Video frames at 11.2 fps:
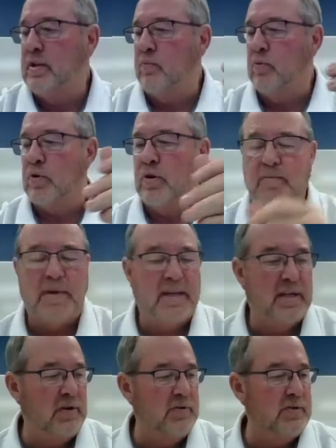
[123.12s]
that we're going to be
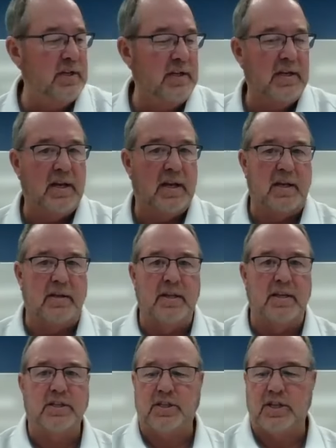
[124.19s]
using in
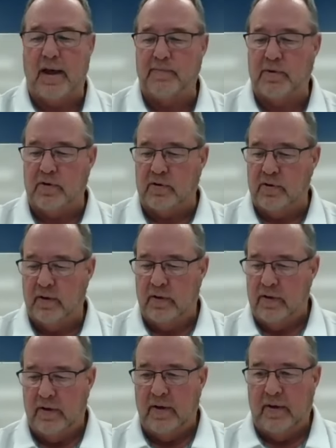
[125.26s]
this chapter.
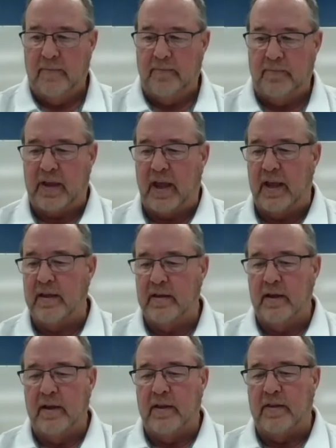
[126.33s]
Okay,
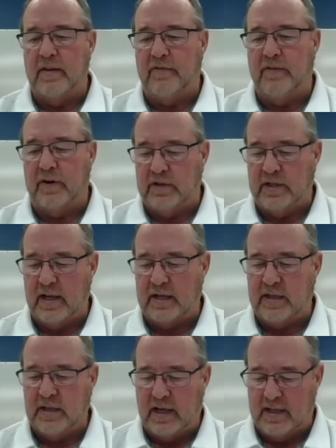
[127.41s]
the first
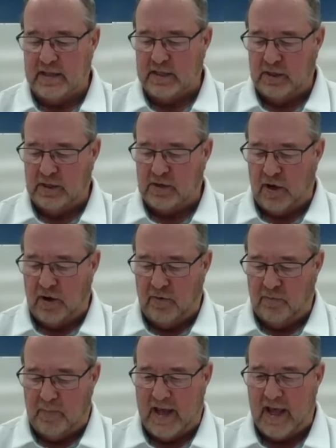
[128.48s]
section, let's look
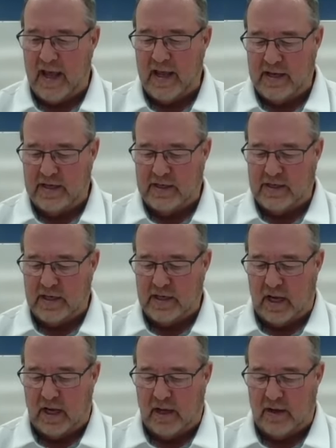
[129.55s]
on page
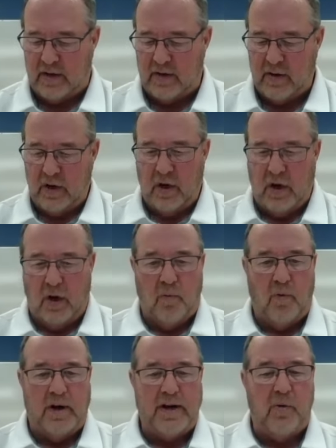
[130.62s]

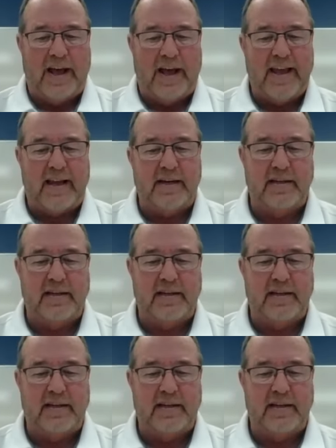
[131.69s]
108.